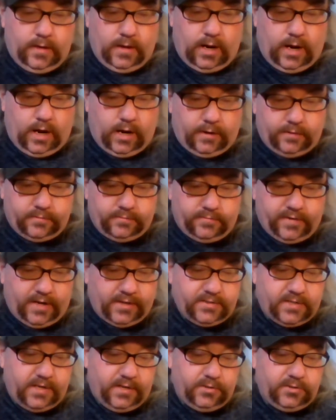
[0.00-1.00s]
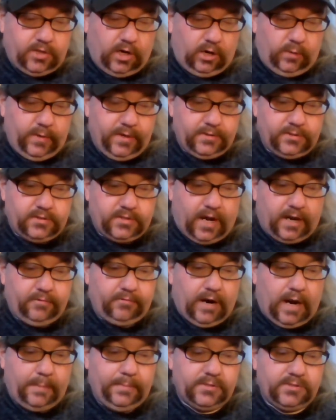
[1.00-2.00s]
Uh, we've got Danny Darwin, Don
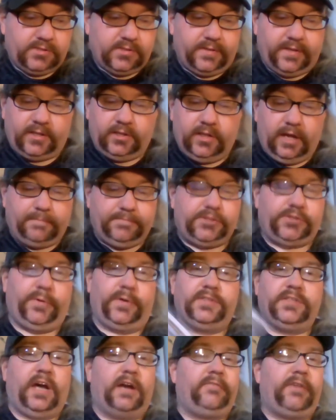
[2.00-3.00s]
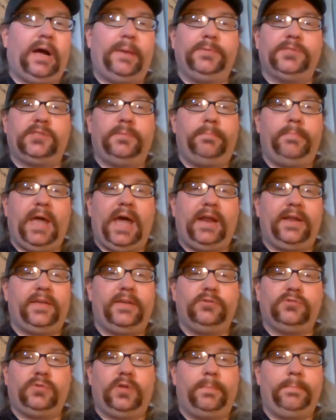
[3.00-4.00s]
Robinson. They love showing Don Robinson batting.
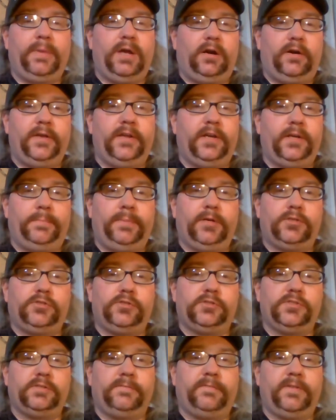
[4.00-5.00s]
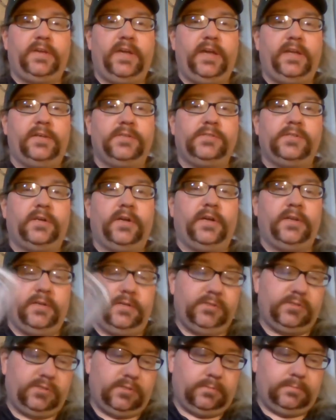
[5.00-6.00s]
He was one of the better hitting pitchers of the 80s and
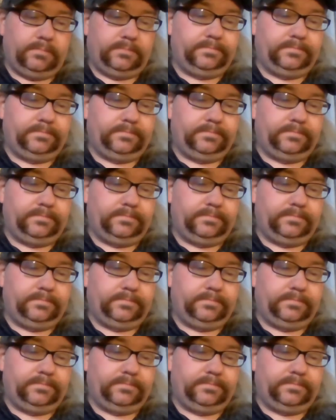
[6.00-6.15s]
90s.